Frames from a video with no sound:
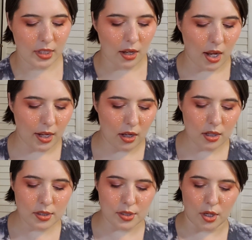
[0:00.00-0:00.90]
I
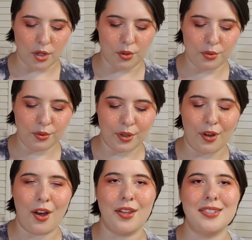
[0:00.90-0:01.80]
also
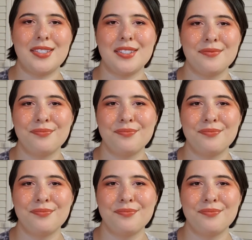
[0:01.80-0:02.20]
got